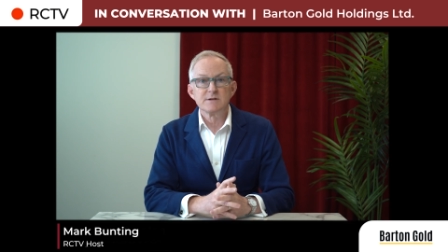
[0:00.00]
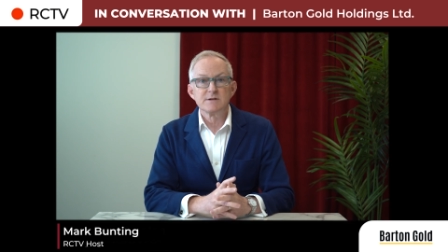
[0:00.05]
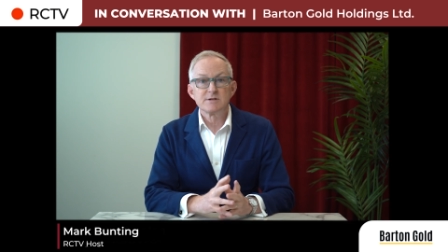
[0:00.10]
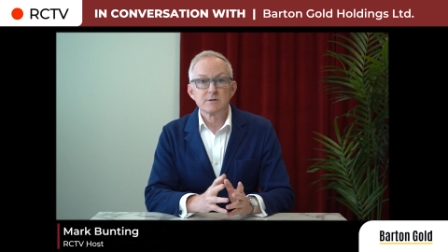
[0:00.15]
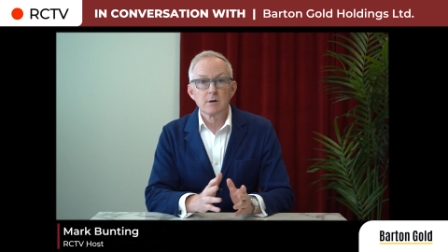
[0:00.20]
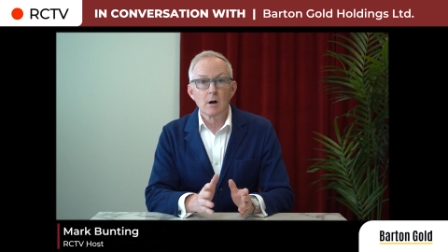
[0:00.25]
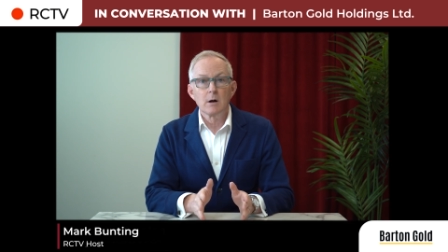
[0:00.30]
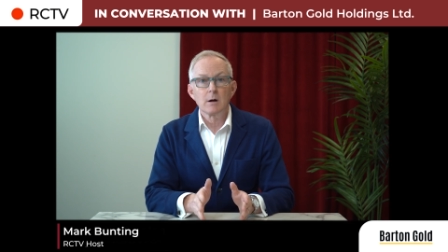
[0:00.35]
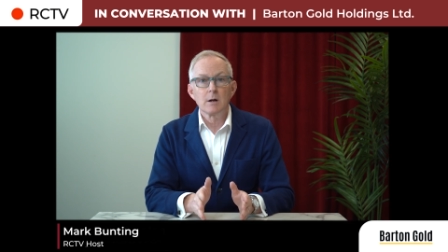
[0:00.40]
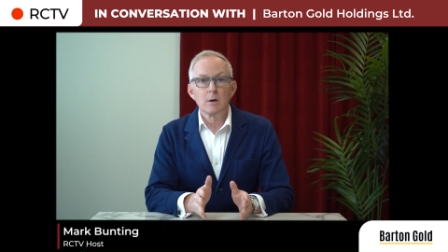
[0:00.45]

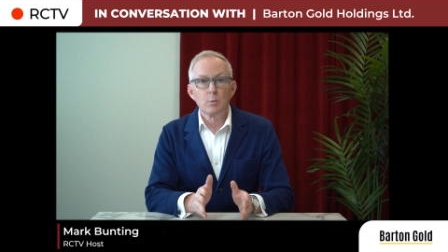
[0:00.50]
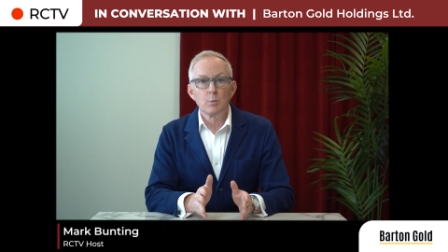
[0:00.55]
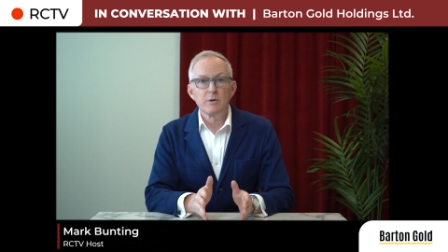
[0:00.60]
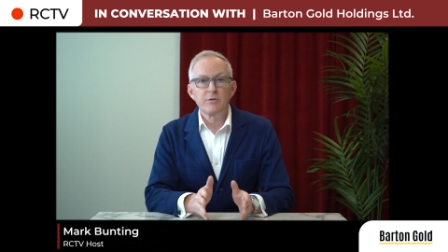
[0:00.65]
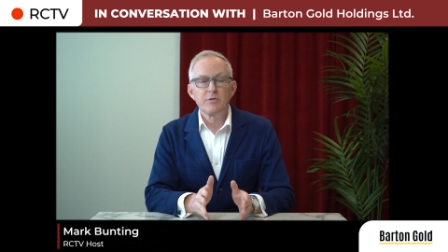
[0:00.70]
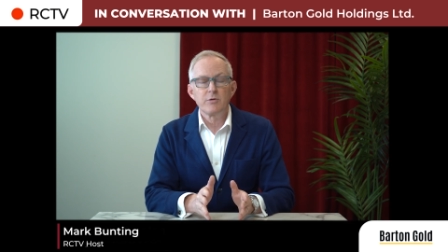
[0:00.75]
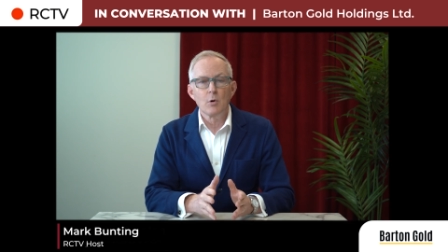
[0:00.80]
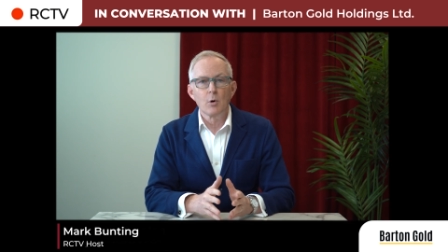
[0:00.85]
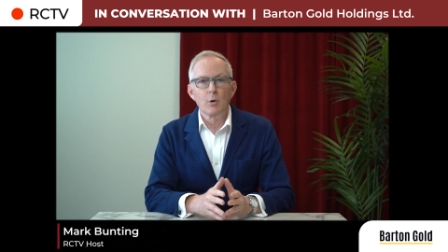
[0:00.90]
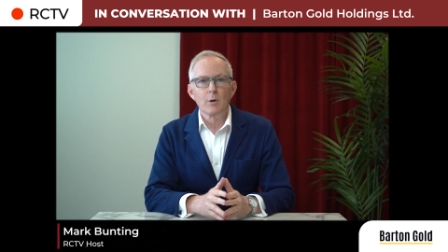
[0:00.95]
starting
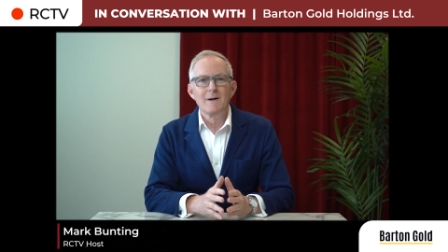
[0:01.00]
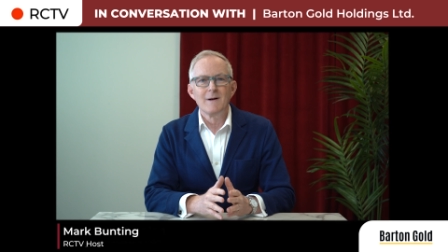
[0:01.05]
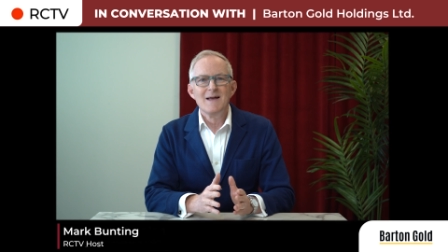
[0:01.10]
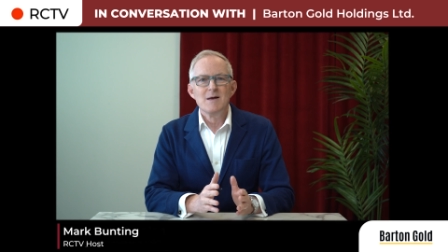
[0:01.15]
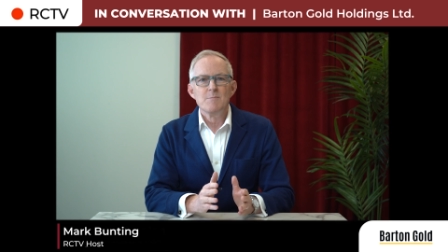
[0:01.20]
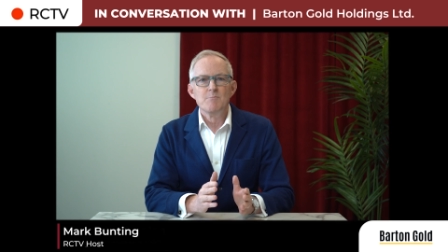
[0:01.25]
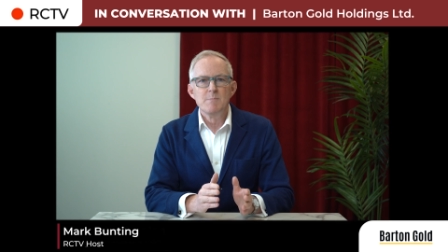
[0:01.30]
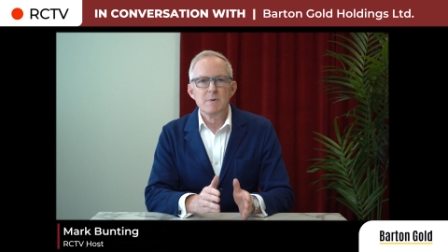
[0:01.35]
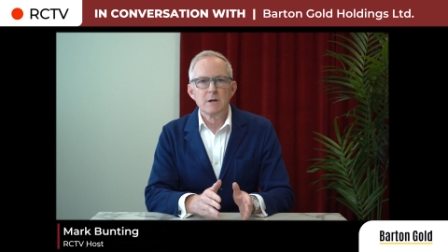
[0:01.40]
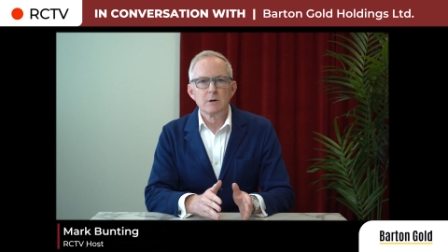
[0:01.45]
with your
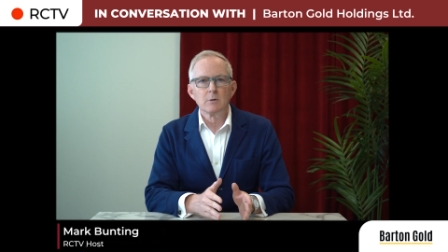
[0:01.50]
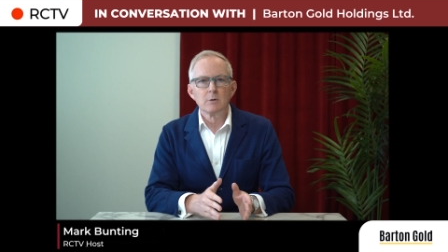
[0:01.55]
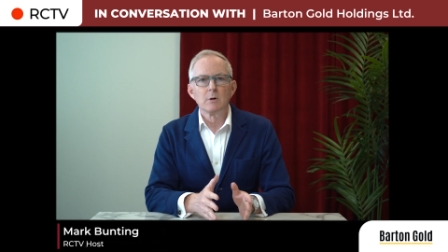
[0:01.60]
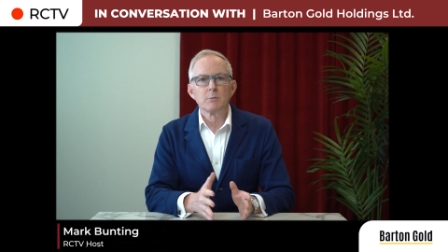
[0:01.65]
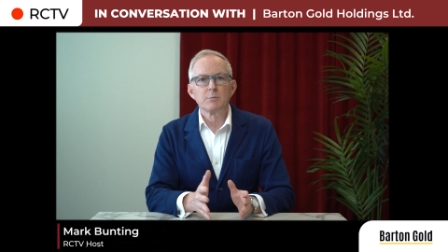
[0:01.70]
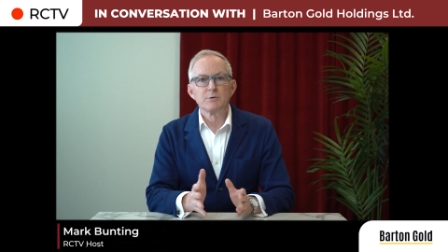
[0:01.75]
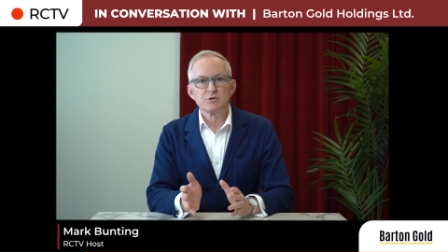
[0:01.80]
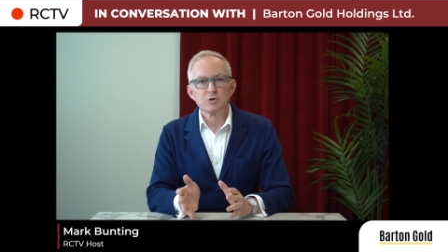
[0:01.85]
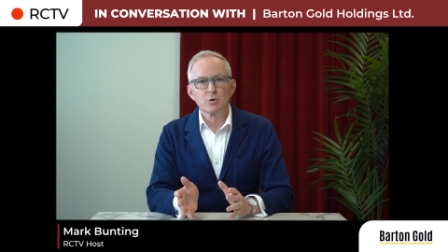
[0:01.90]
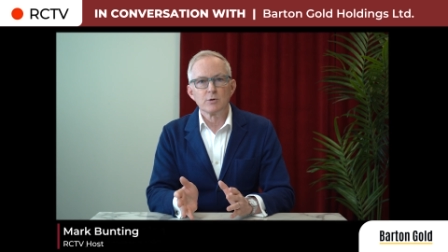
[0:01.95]
mineral
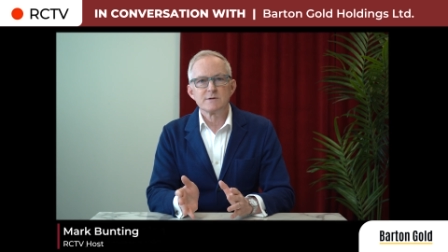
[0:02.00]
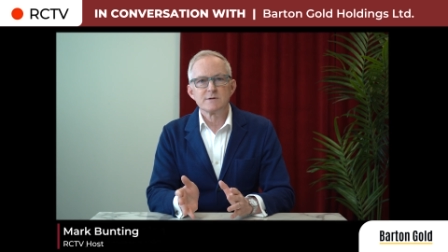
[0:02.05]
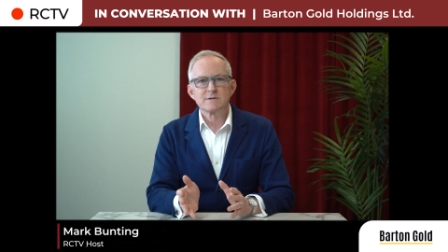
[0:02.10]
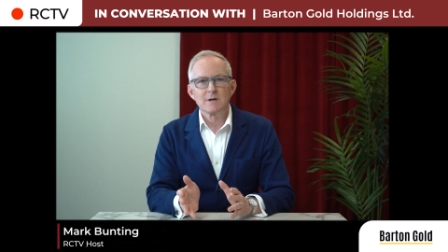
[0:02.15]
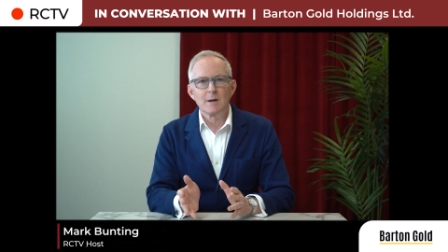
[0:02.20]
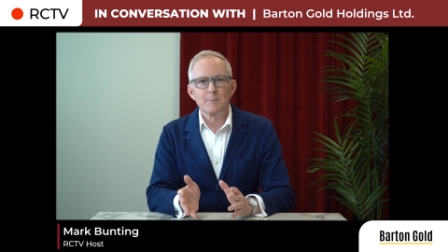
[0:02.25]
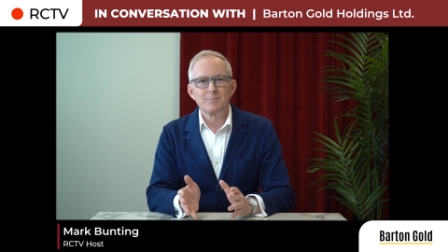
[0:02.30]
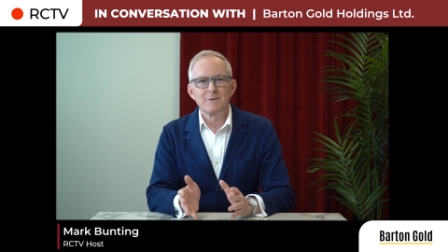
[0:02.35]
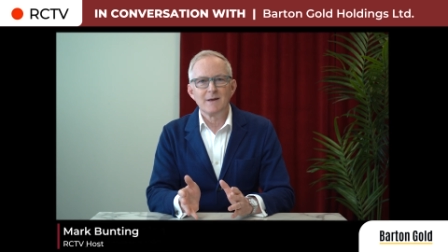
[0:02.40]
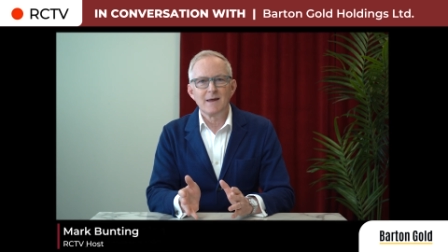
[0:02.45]
resource
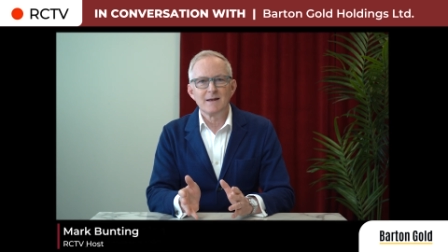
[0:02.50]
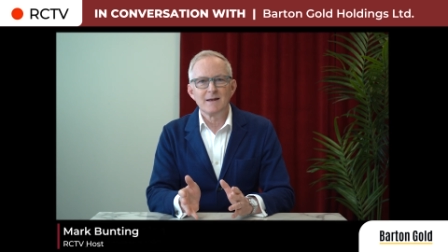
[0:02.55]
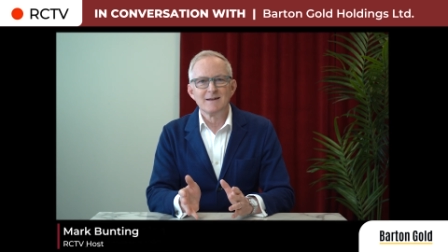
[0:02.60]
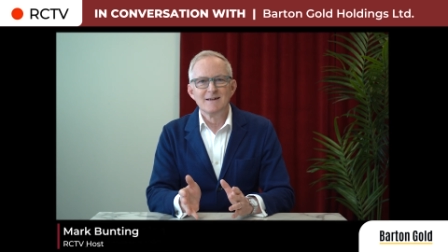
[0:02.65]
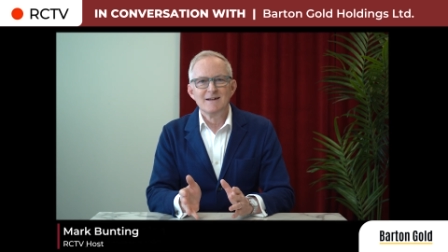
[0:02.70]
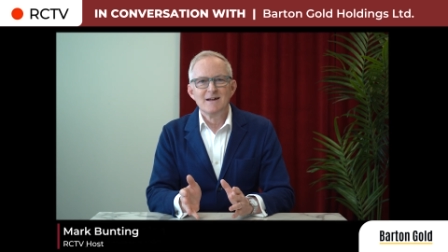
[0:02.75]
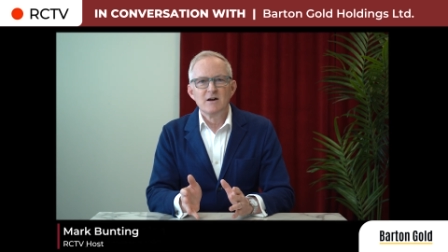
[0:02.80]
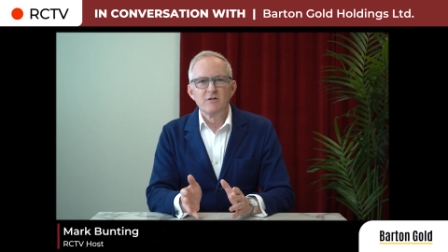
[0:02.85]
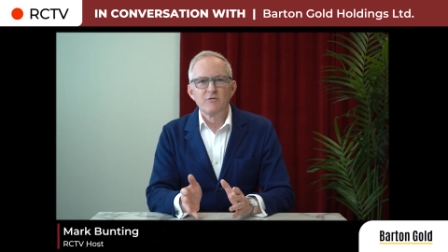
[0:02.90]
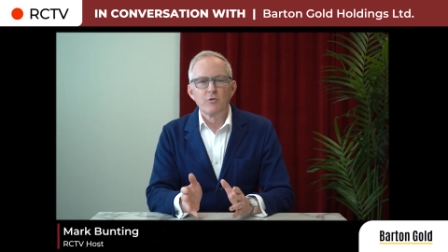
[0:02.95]
update
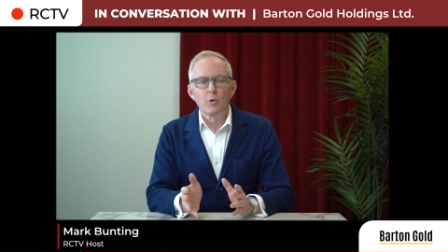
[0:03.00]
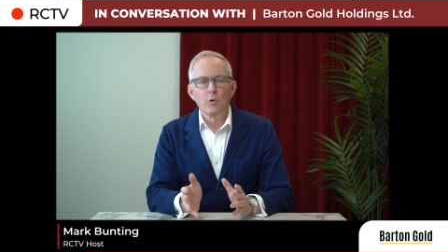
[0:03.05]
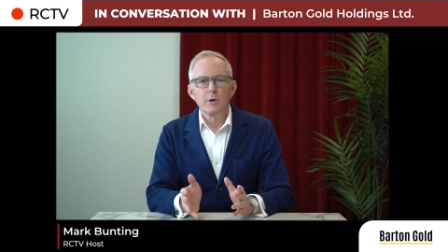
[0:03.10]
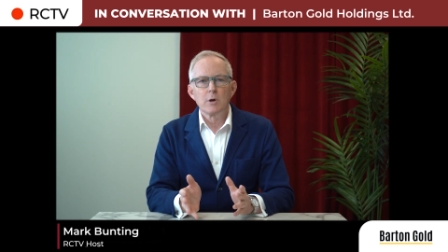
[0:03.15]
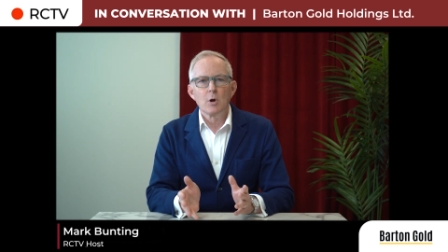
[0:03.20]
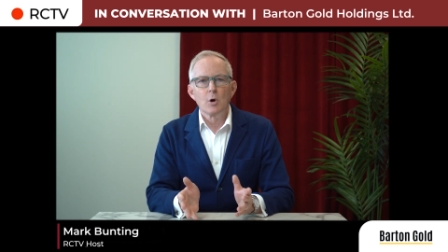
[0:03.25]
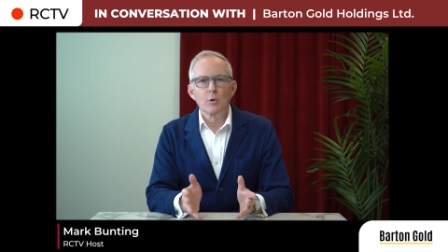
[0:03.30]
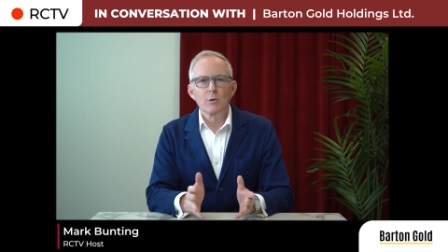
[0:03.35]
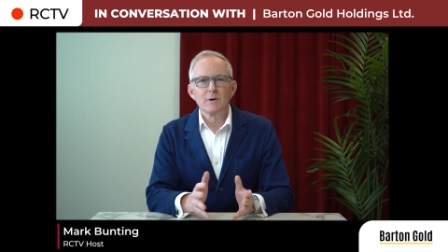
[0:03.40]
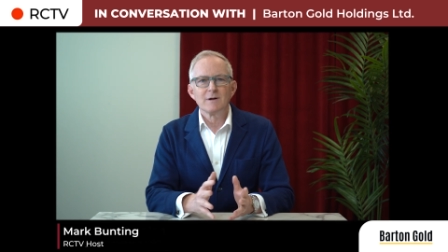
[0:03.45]
for
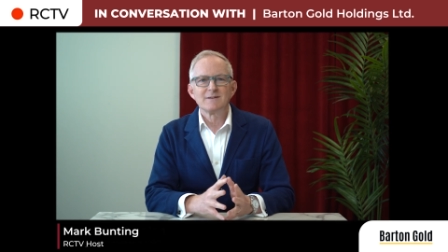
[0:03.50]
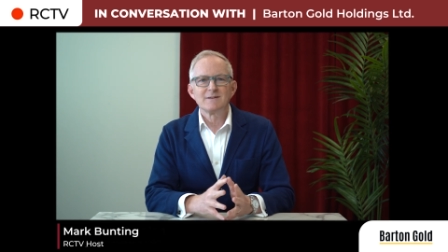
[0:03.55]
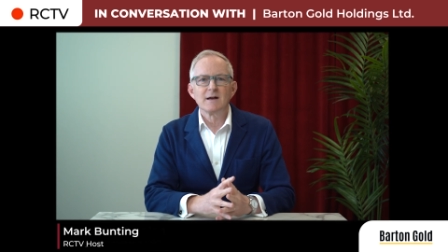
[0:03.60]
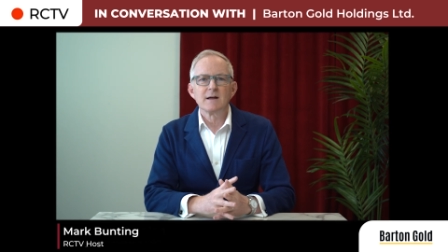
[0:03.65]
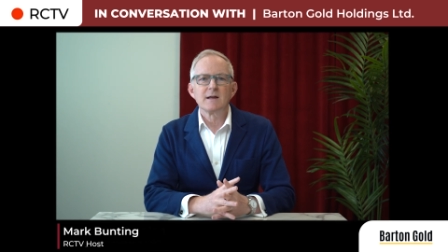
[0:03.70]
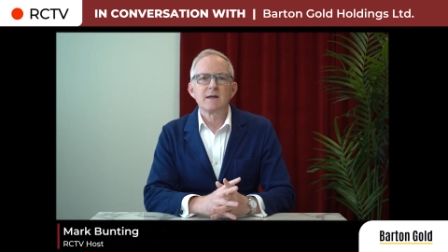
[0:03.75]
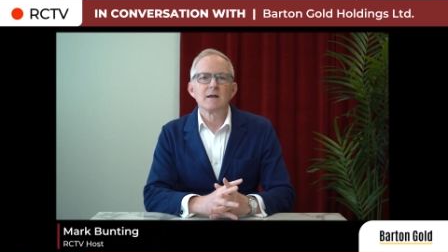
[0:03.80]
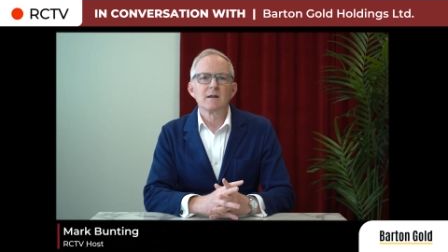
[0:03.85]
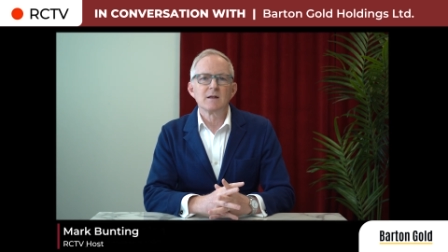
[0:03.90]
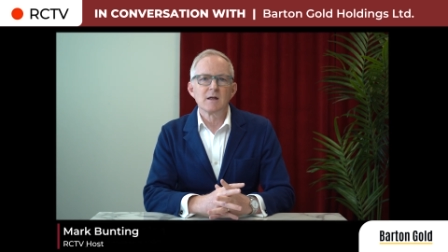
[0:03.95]
your
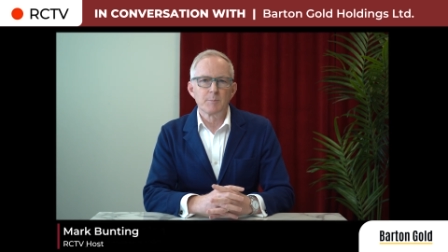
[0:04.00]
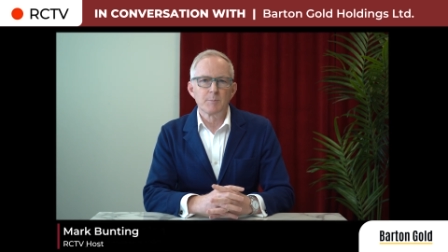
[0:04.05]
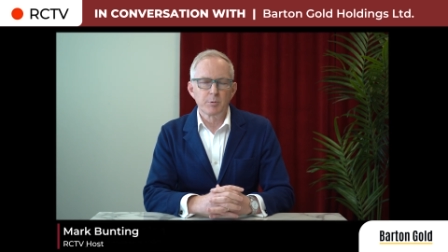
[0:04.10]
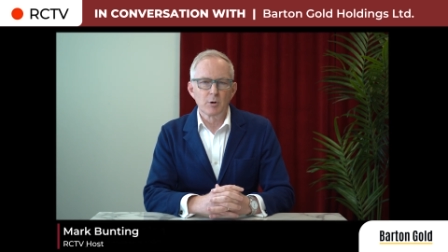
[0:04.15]
Tunkillia